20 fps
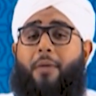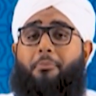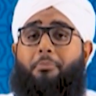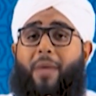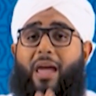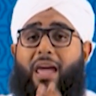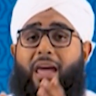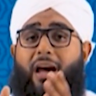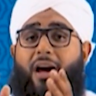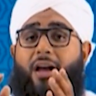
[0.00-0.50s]

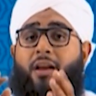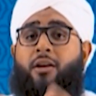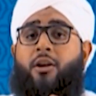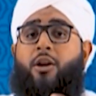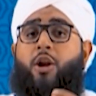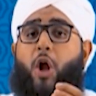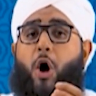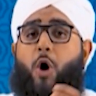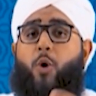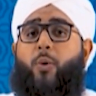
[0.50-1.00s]
may
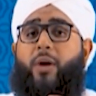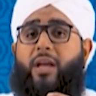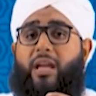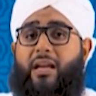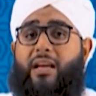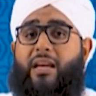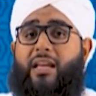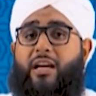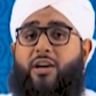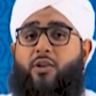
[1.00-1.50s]

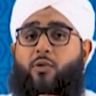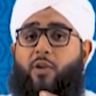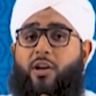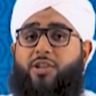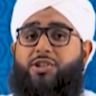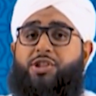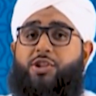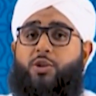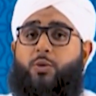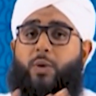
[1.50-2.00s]
unknowingly
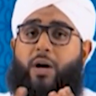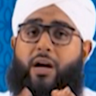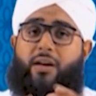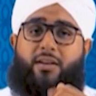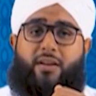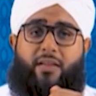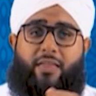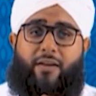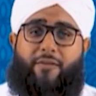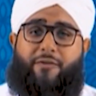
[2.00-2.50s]
crush you
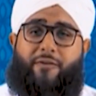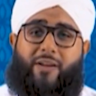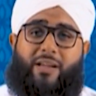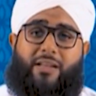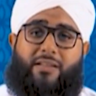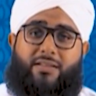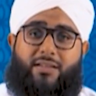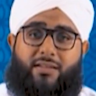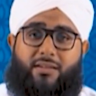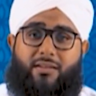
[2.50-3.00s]
under their feet.